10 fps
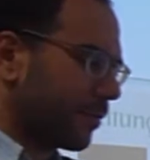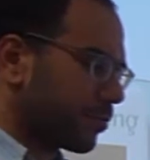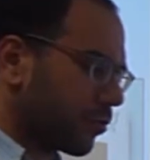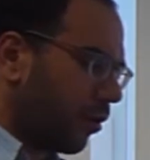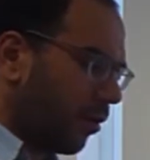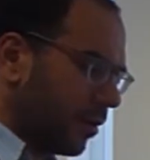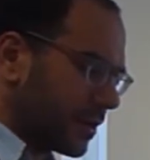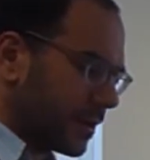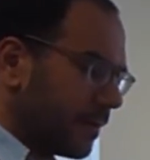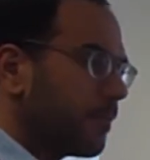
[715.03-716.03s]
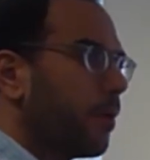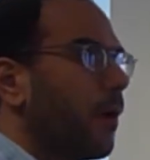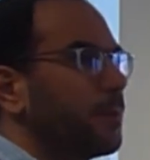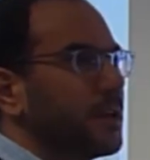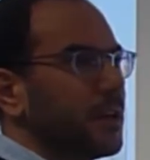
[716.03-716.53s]
broad
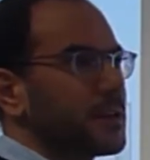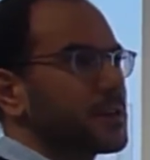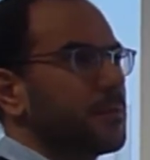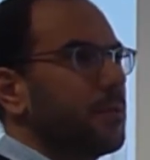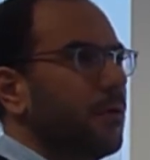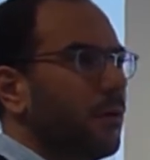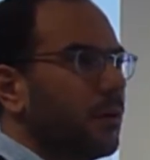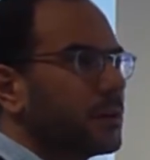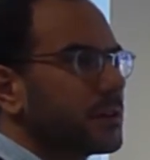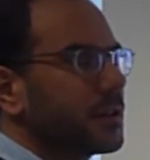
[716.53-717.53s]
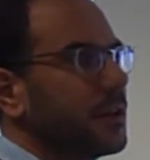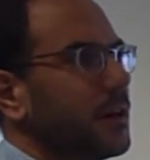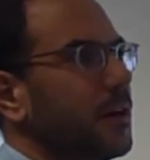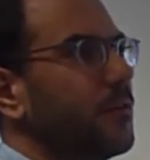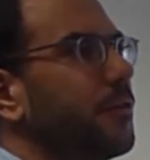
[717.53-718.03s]
popular support
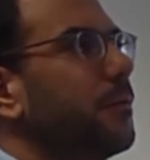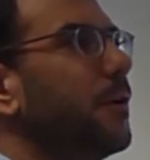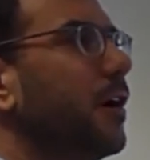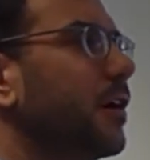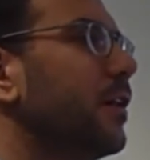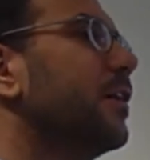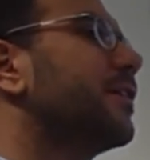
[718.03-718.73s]
for Merkel